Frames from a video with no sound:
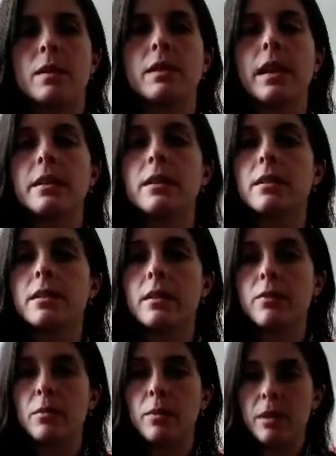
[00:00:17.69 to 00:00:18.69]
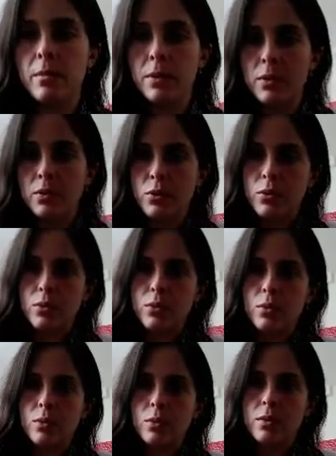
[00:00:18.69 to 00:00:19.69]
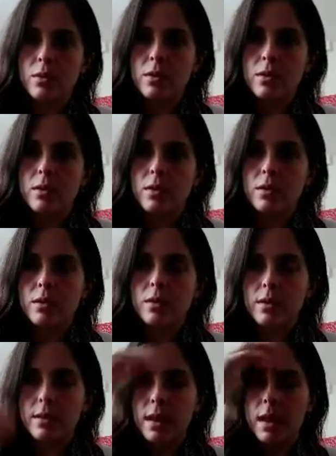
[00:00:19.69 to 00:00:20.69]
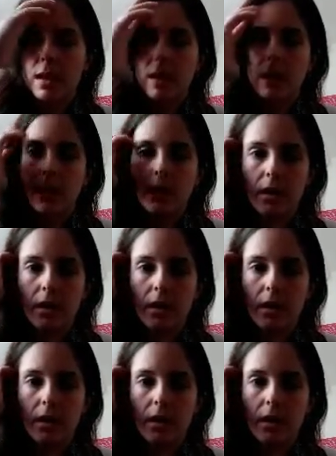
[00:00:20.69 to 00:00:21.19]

tendency for people to stay